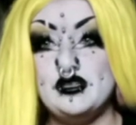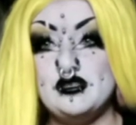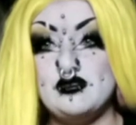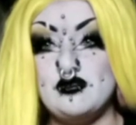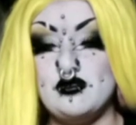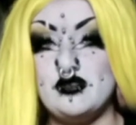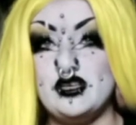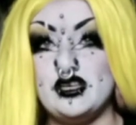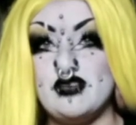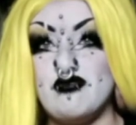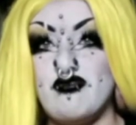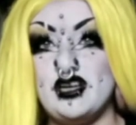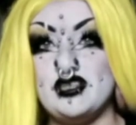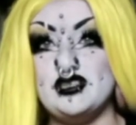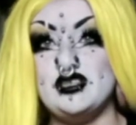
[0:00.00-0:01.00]
so like
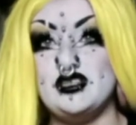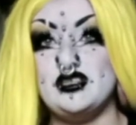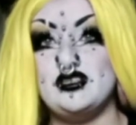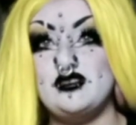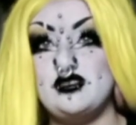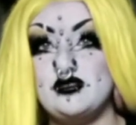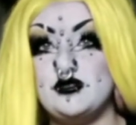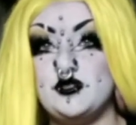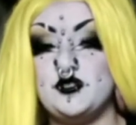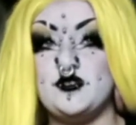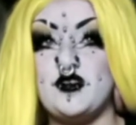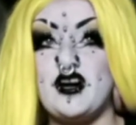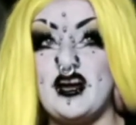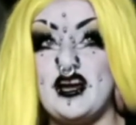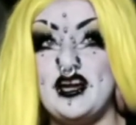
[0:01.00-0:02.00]
if I did
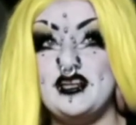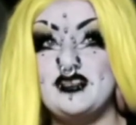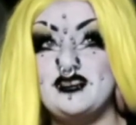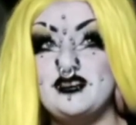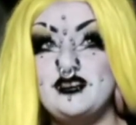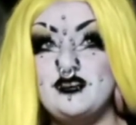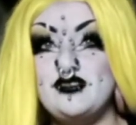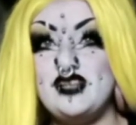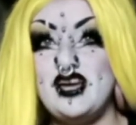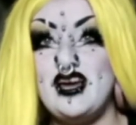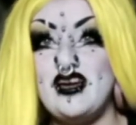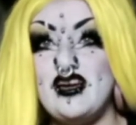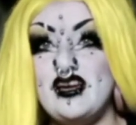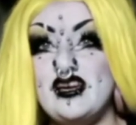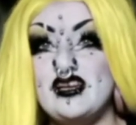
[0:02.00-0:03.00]
try to do
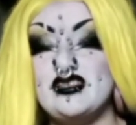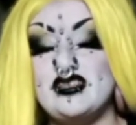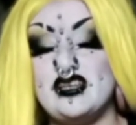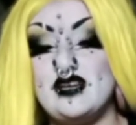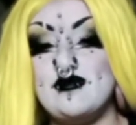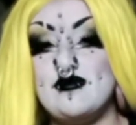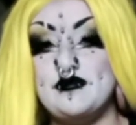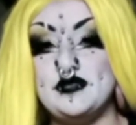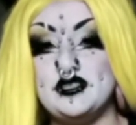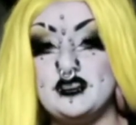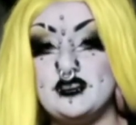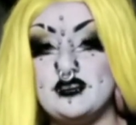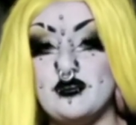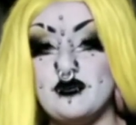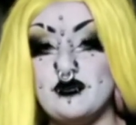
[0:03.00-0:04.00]
that, the game would be
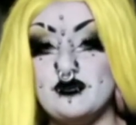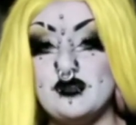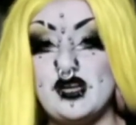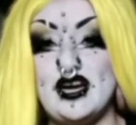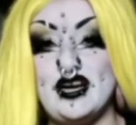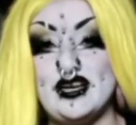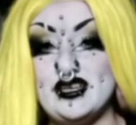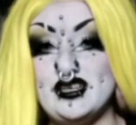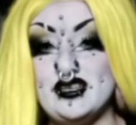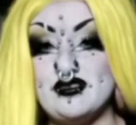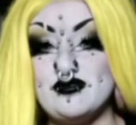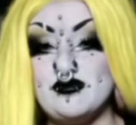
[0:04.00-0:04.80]
so laggy and